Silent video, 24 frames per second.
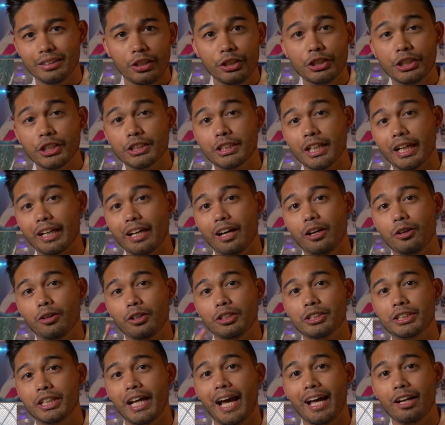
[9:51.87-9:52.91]
You should check out her
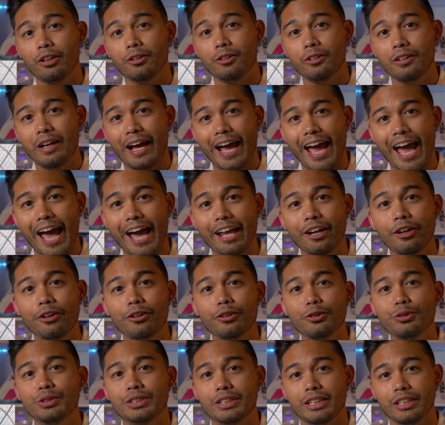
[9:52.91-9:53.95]
channel and her
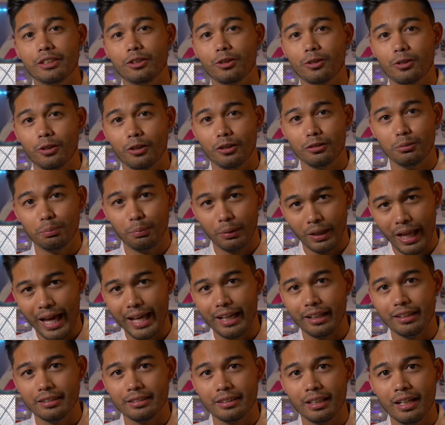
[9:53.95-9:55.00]
new single called
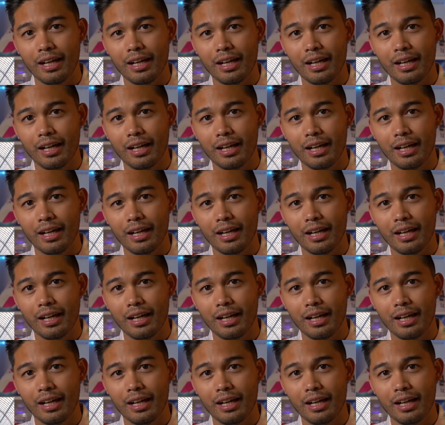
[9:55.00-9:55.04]
Planet.